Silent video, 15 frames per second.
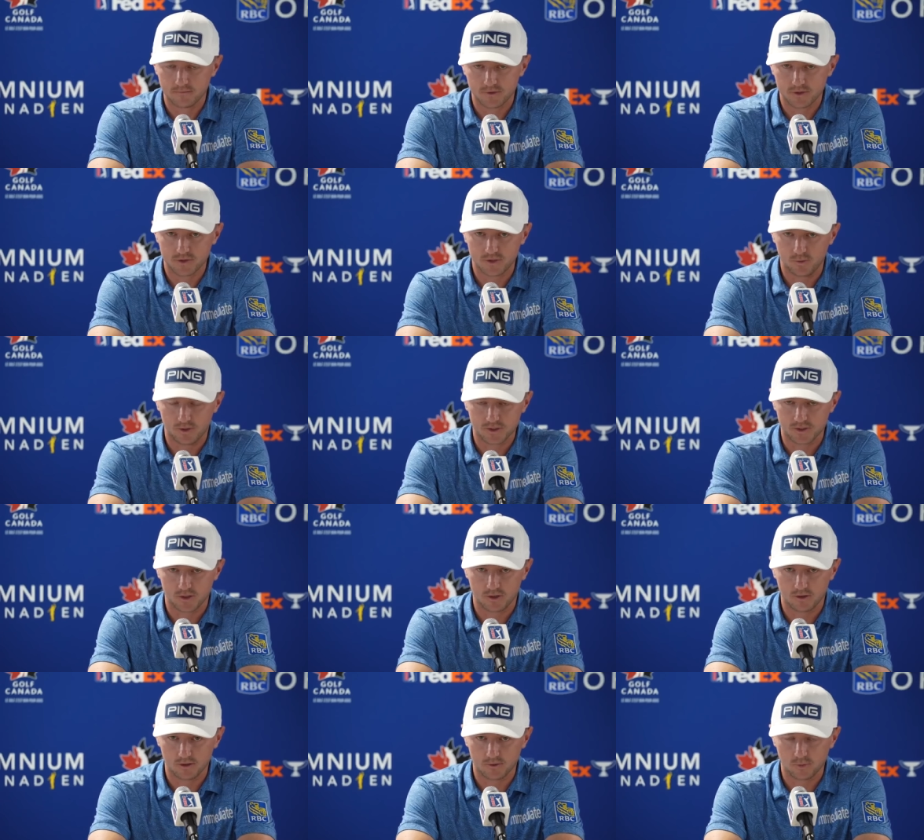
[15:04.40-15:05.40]
just 2 weeks
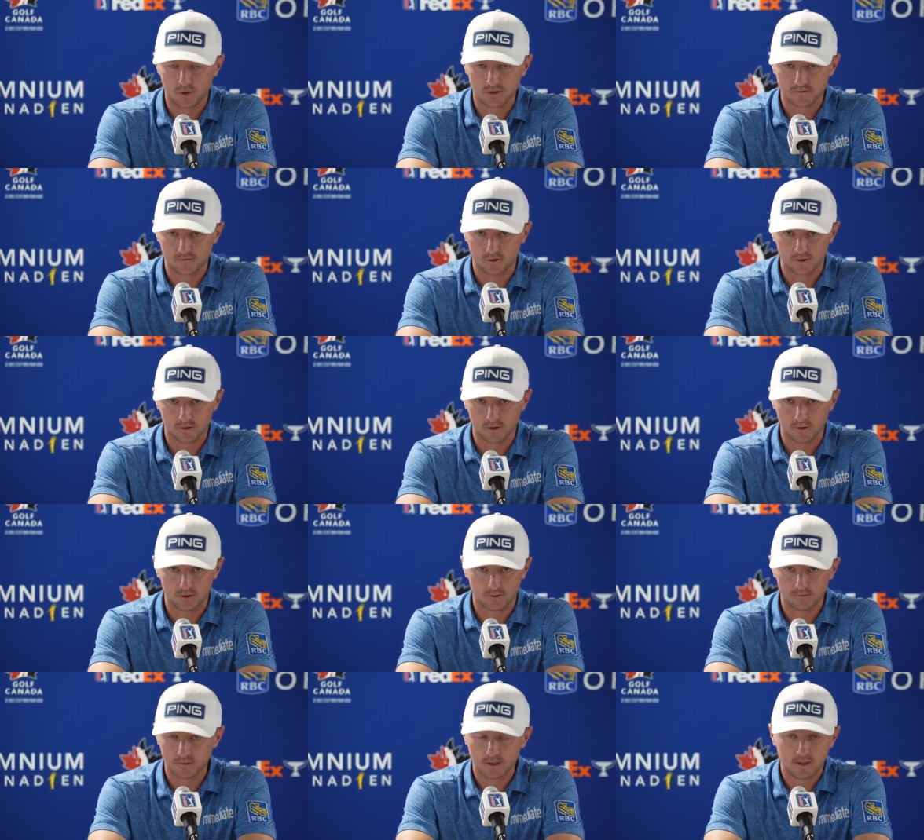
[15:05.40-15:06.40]
ago at the Wells Fargo,
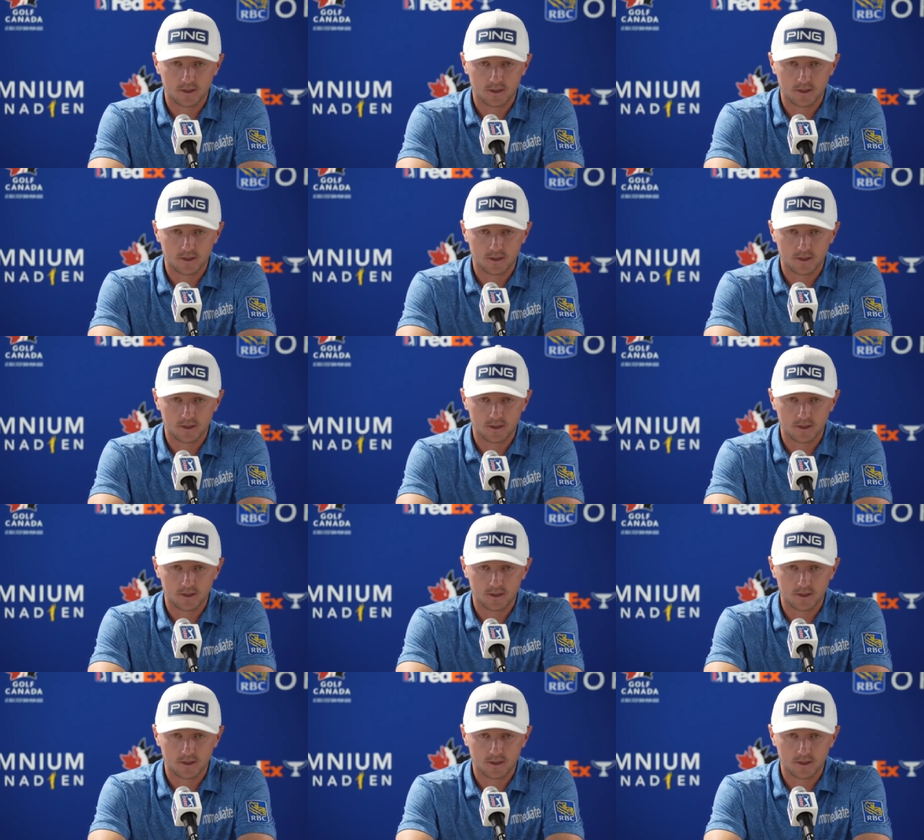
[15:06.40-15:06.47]
and